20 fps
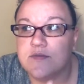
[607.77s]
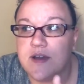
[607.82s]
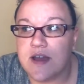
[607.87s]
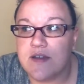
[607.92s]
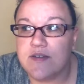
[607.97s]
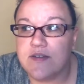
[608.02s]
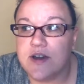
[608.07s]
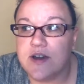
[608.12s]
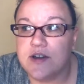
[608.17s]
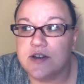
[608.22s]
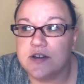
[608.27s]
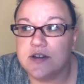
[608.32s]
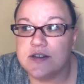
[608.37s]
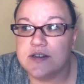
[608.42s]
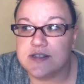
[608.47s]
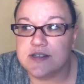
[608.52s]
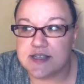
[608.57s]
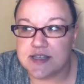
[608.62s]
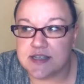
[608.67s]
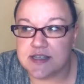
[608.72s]

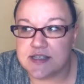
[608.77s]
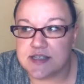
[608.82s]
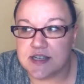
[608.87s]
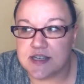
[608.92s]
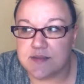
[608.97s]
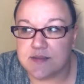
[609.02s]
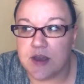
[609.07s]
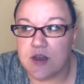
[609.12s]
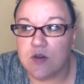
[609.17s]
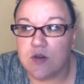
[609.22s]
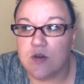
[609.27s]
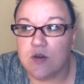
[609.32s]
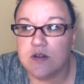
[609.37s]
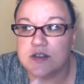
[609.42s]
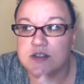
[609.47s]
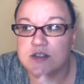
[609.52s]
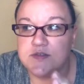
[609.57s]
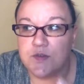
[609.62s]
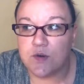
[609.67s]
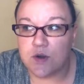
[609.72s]
560. My goal
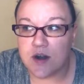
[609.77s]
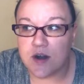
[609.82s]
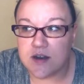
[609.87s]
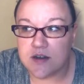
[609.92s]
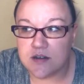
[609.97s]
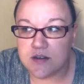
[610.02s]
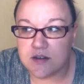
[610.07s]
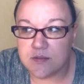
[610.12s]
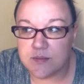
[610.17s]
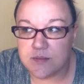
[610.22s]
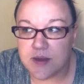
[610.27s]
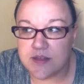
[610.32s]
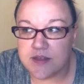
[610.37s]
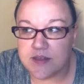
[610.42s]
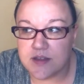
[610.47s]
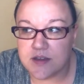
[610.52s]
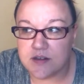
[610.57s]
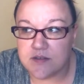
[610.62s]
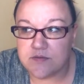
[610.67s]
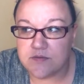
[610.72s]
is 400 a month
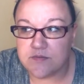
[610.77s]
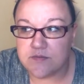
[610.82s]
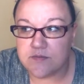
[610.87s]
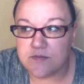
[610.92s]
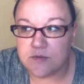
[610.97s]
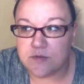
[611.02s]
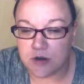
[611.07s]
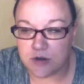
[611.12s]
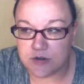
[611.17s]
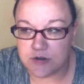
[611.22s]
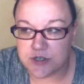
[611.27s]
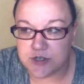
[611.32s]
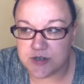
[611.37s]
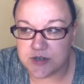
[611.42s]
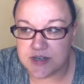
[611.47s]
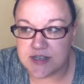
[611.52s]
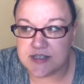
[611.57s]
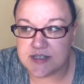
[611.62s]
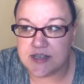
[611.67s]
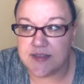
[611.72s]
on
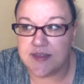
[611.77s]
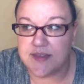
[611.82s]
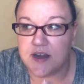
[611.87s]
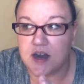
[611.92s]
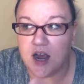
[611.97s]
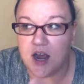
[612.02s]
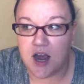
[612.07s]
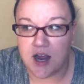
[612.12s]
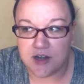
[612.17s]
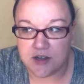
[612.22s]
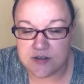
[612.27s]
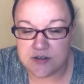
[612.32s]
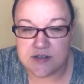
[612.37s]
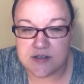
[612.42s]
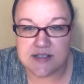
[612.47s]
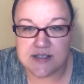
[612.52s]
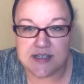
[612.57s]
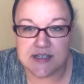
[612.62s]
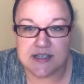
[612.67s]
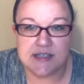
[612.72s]
groceries and then
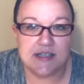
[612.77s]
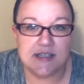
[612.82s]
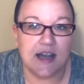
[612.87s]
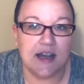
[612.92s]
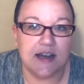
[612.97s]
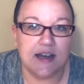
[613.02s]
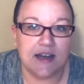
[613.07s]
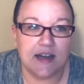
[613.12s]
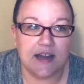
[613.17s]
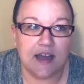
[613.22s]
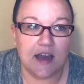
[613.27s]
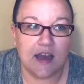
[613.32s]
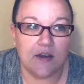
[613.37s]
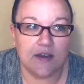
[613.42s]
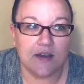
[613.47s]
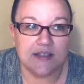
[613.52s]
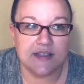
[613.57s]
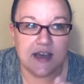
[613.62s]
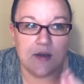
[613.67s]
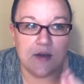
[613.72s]
160 on eating out,
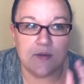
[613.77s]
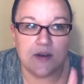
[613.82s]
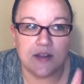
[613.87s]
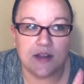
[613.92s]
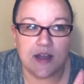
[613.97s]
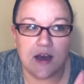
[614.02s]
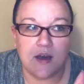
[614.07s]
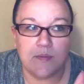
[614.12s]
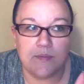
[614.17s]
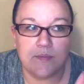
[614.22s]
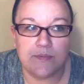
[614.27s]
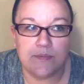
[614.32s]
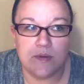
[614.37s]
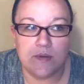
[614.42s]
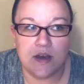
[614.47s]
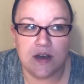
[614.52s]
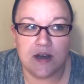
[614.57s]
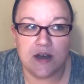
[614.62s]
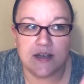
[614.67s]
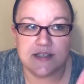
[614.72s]
because that would allow
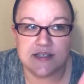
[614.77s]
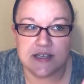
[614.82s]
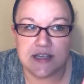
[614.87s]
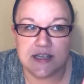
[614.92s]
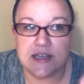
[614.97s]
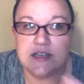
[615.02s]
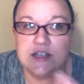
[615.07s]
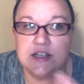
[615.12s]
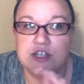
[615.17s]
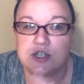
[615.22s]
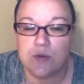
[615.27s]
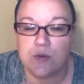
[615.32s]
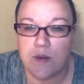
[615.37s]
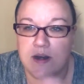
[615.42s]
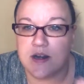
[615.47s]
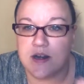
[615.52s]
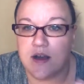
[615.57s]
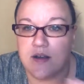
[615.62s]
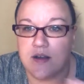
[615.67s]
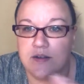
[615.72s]
us each
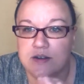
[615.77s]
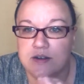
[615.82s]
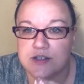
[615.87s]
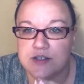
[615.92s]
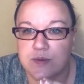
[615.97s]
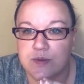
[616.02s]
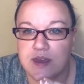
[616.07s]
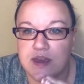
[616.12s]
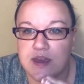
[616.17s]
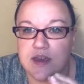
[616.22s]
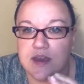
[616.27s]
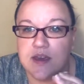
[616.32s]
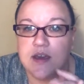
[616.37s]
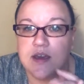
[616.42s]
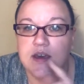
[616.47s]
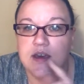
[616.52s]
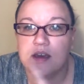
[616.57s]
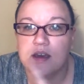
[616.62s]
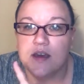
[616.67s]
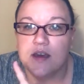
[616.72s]
$20 a week
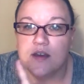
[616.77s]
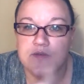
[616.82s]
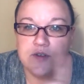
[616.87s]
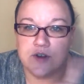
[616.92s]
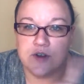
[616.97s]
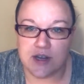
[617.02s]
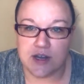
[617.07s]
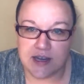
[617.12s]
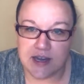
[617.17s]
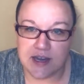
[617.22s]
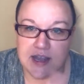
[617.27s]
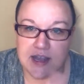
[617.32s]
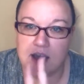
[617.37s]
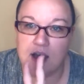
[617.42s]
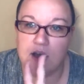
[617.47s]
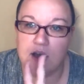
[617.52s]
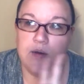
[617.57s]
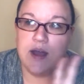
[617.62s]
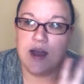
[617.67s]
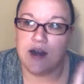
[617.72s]
for eating
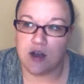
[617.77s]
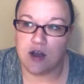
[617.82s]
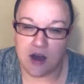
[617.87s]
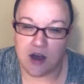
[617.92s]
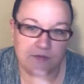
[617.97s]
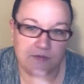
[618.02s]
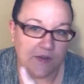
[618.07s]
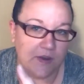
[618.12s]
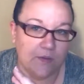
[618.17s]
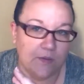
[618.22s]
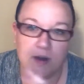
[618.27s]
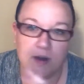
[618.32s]
out, coffee